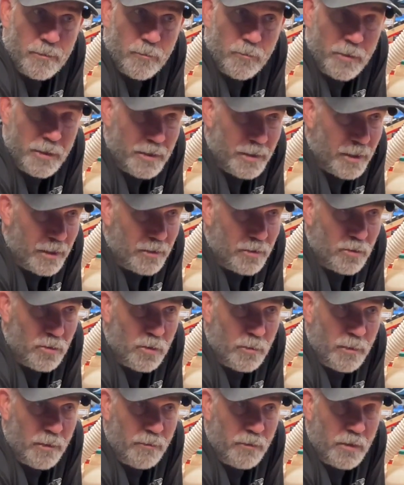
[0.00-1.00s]
Reach out to
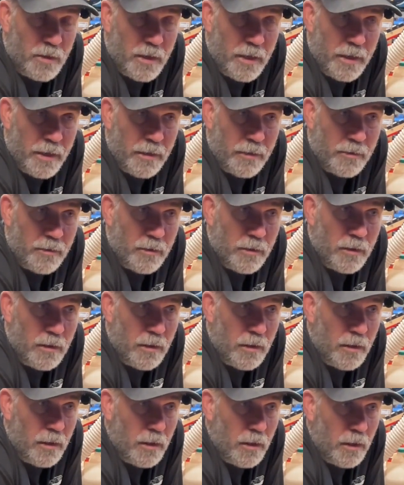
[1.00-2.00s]
them if you can't.
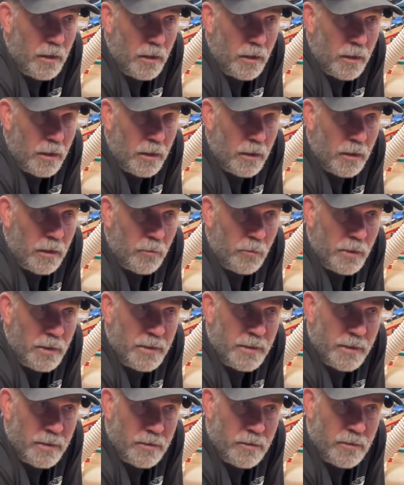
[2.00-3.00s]

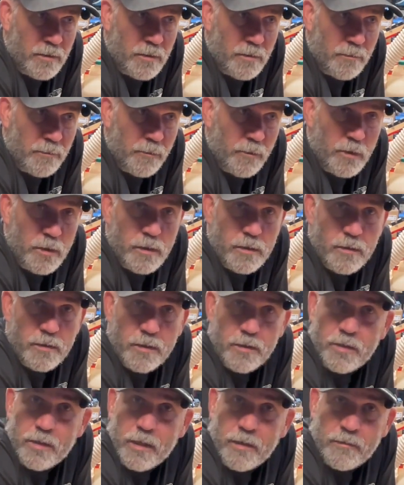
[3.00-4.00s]
Reach out to some friends
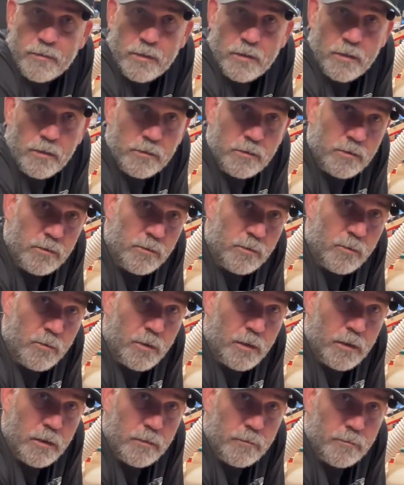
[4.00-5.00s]
that you haven't talked to in a
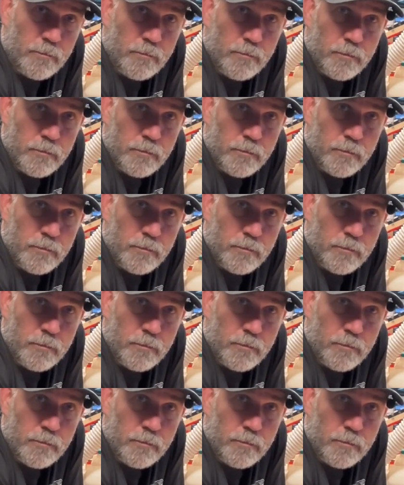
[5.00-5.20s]
while.